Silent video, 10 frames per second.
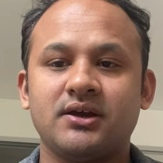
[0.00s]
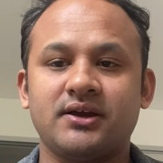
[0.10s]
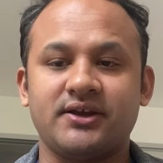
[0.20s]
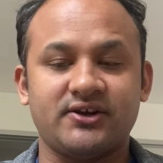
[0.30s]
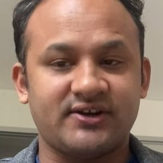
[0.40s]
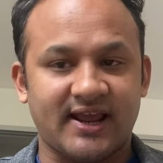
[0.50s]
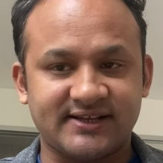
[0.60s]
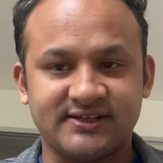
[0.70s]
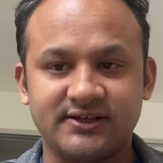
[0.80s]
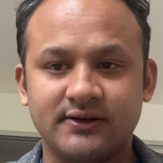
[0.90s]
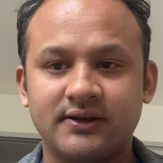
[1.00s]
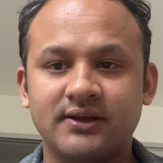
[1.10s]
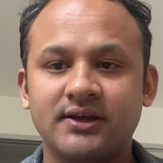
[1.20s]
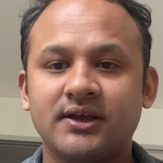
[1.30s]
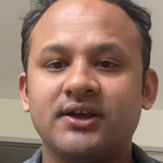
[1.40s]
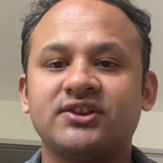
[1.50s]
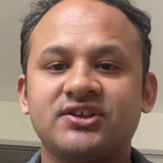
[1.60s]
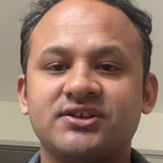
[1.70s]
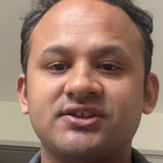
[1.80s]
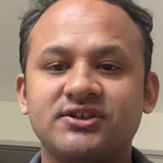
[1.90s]
in a tax year.
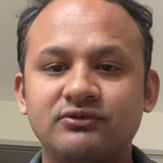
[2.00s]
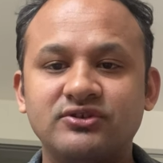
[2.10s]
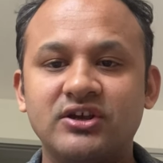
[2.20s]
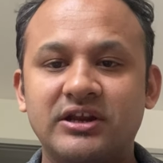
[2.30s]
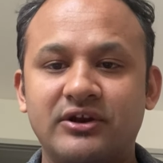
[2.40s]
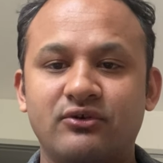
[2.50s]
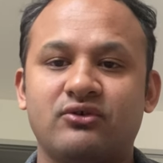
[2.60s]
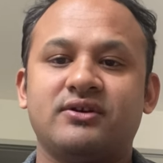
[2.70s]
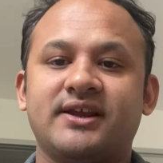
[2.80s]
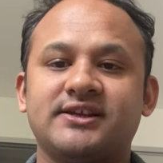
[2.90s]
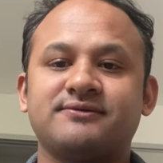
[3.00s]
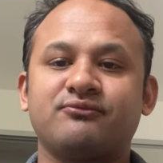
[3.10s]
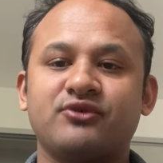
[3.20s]
This is usually known as